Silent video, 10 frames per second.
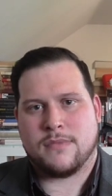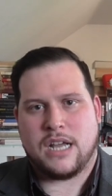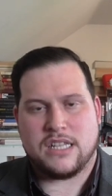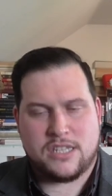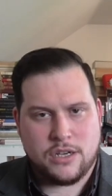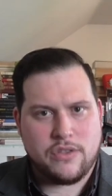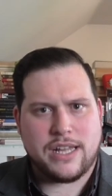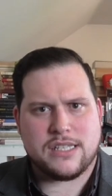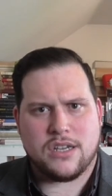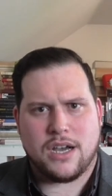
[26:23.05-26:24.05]
Until
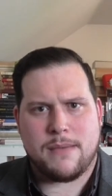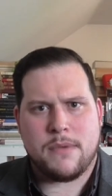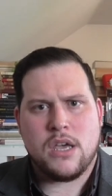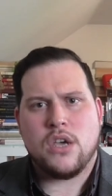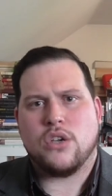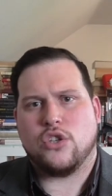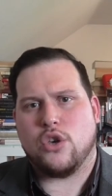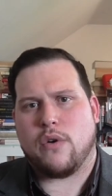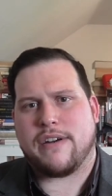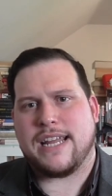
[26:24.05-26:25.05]
that time,
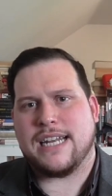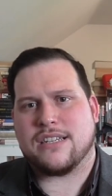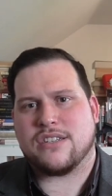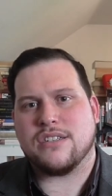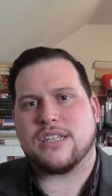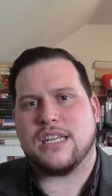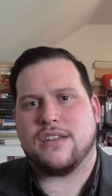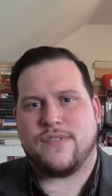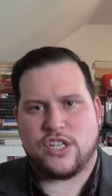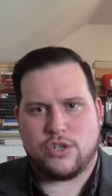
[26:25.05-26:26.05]
you are an innocent
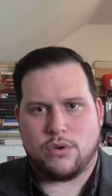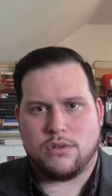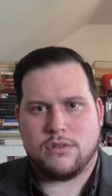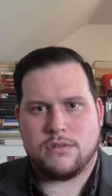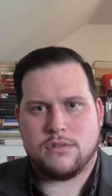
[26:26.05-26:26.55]
individual